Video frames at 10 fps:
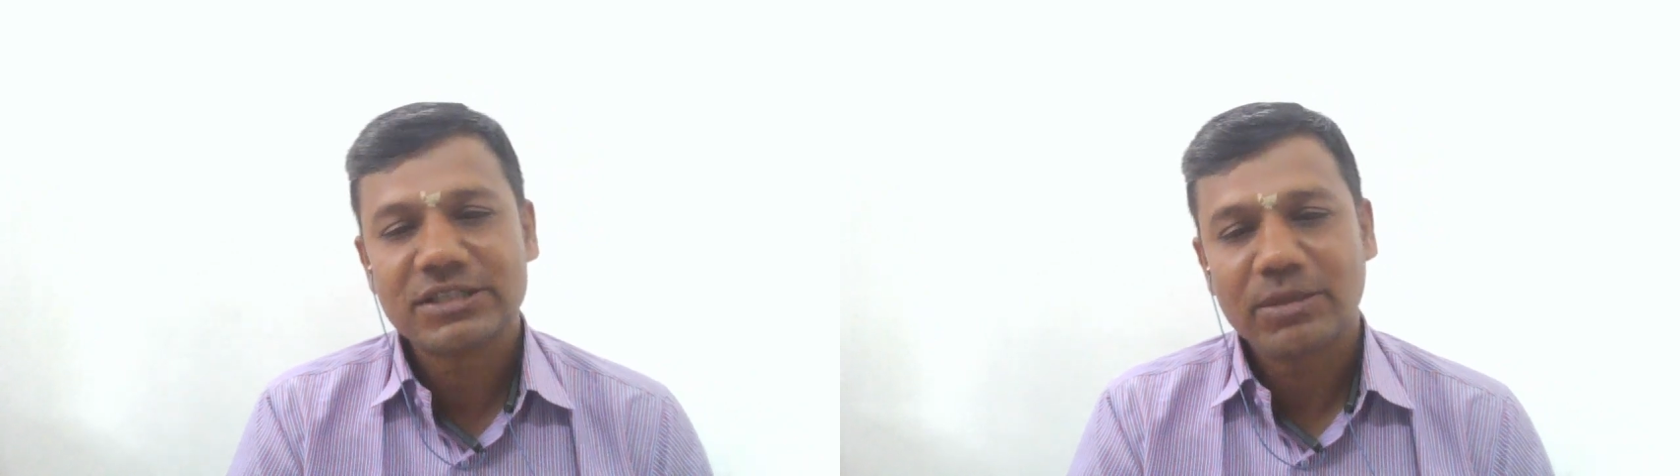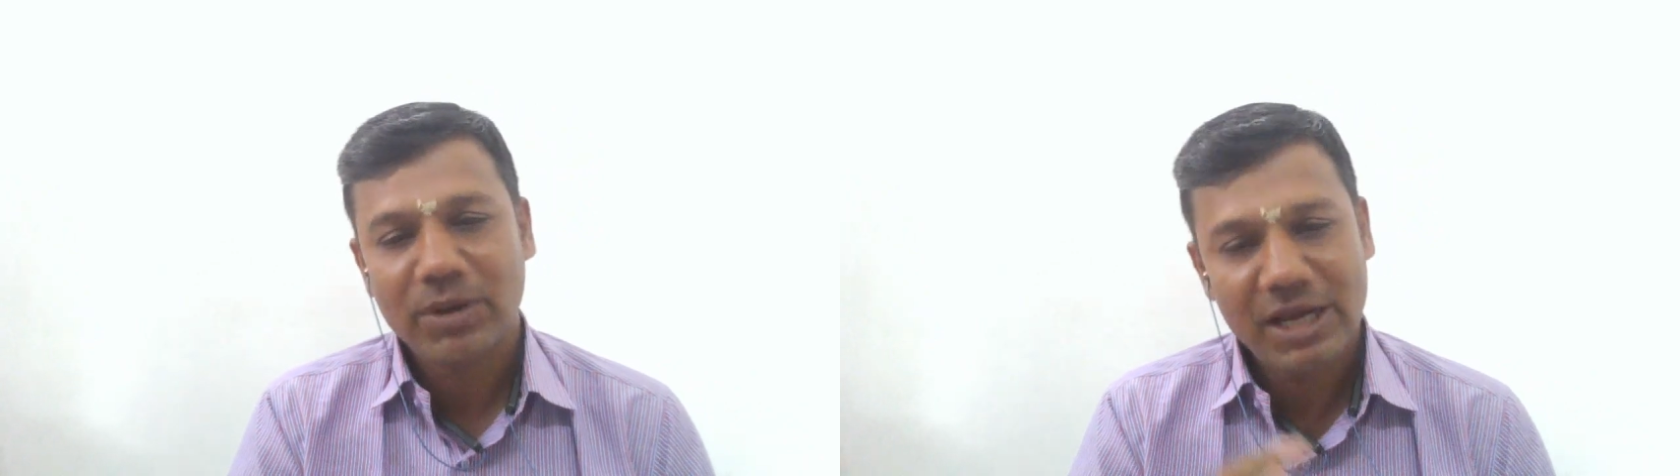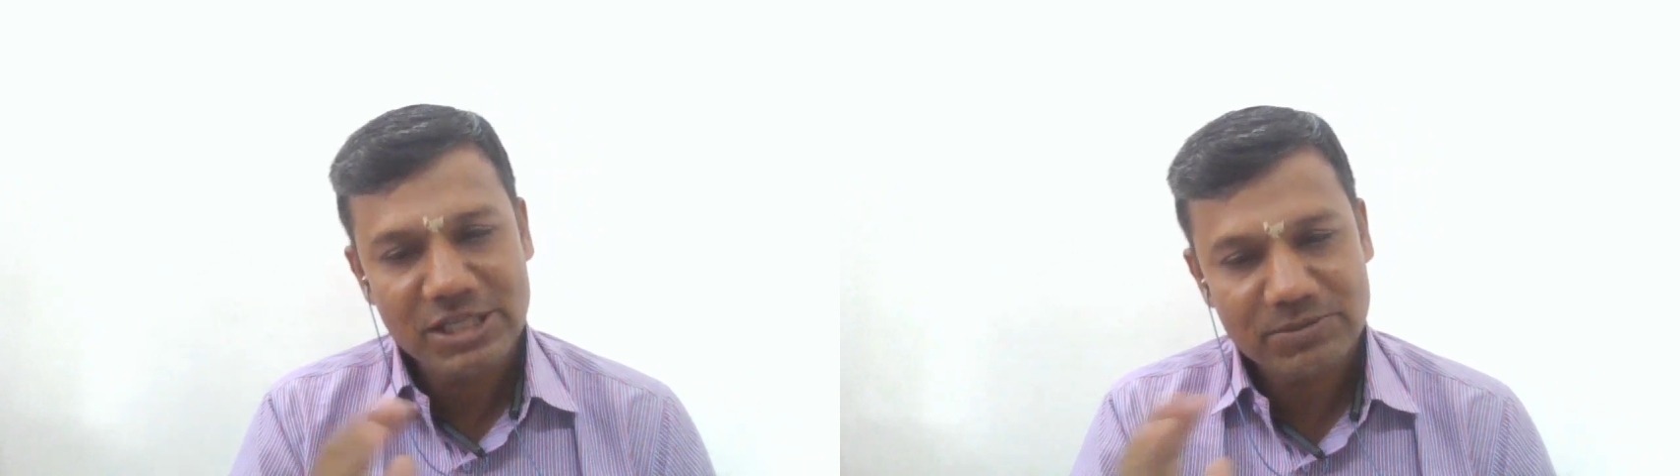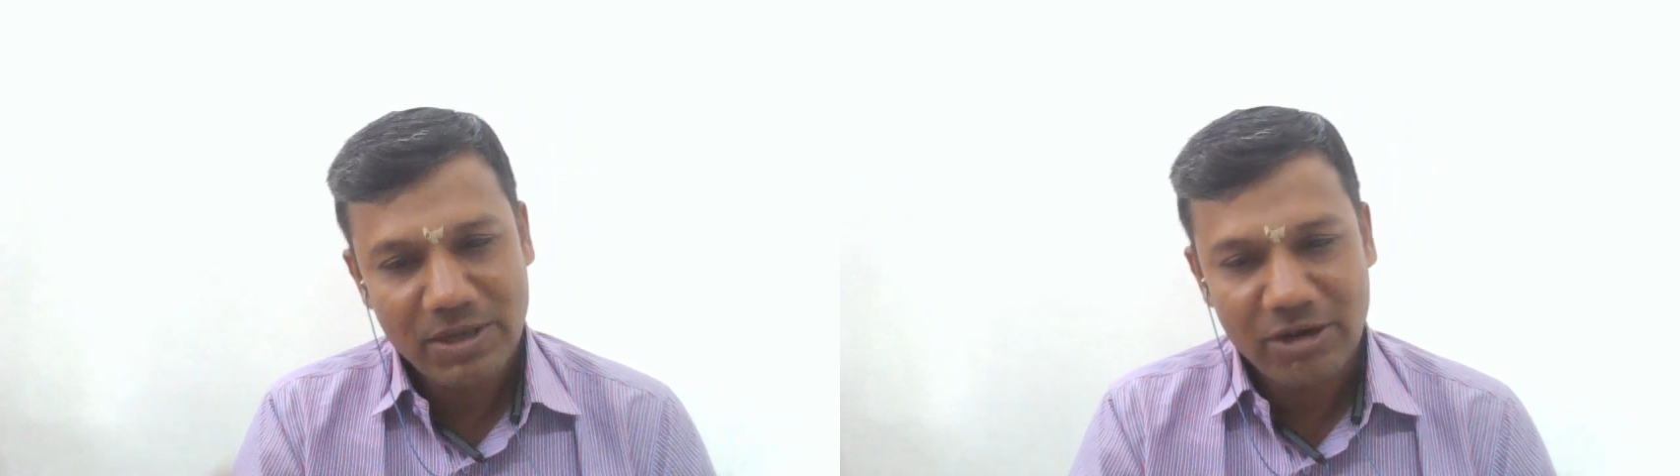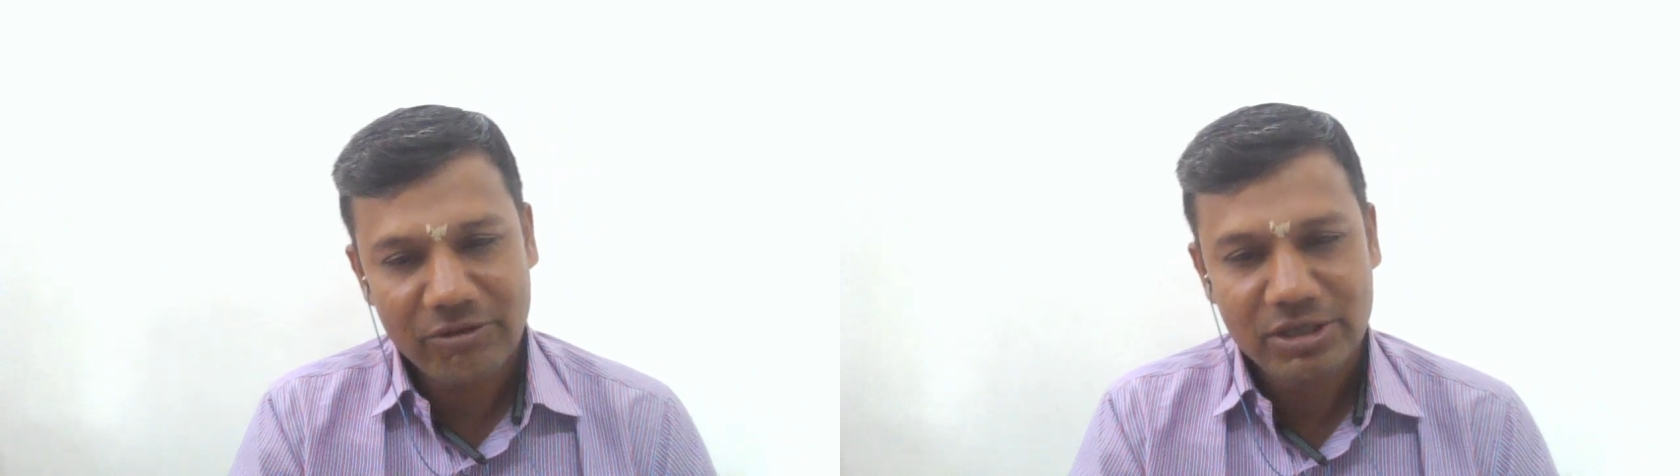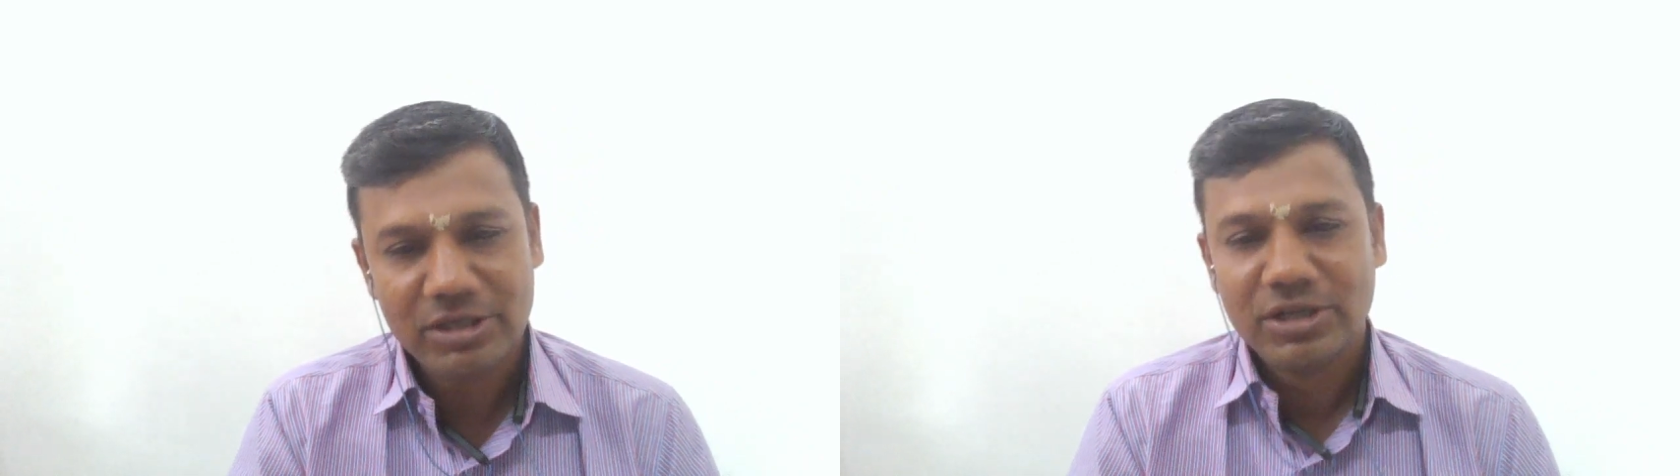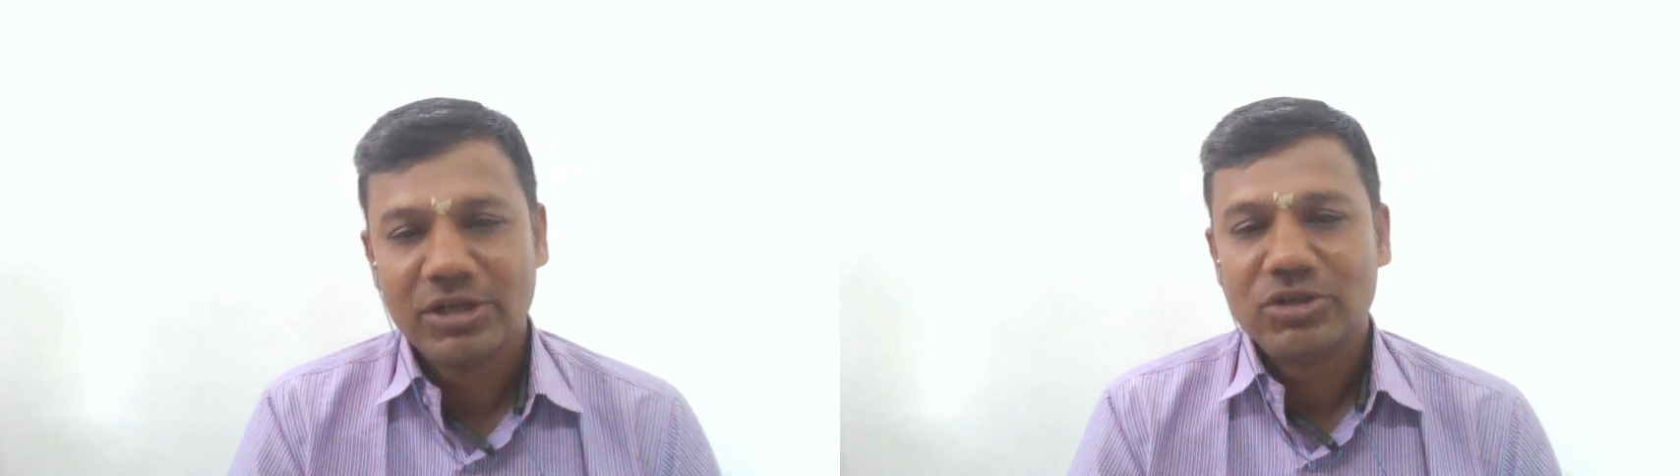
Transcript: supplies power